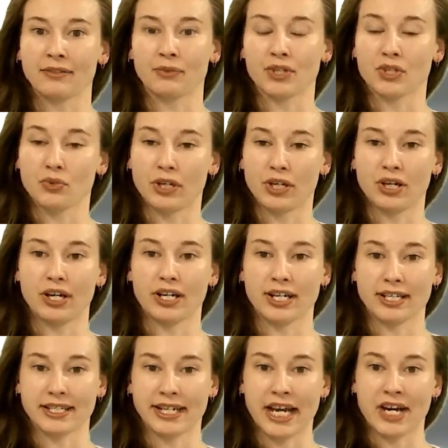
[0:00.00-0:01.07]
what's going on
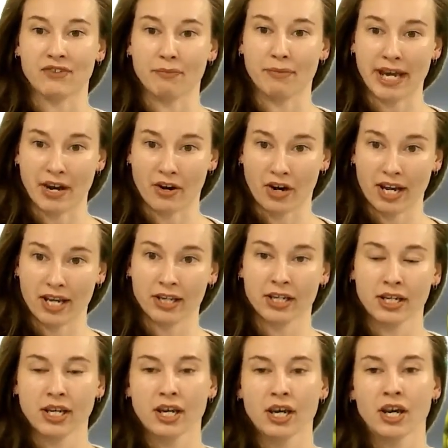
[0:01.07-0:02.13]
inside of a battery.
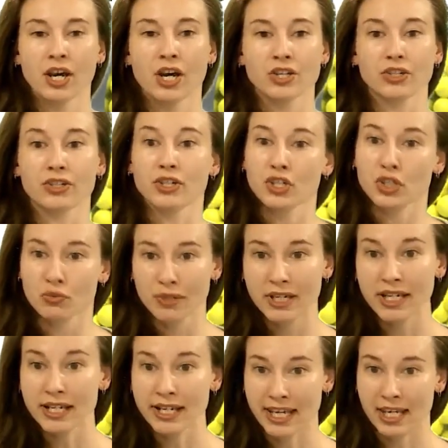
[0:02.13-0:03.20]
So there's three
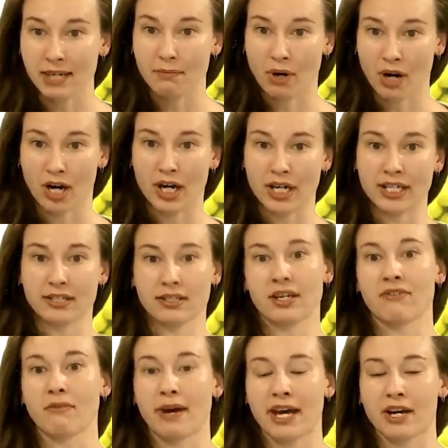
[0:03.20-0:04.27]
key parts of
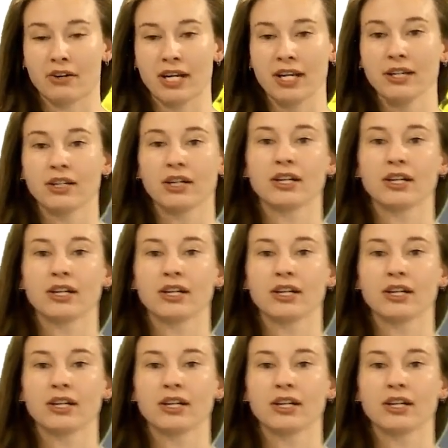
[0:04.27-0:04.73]
a battery.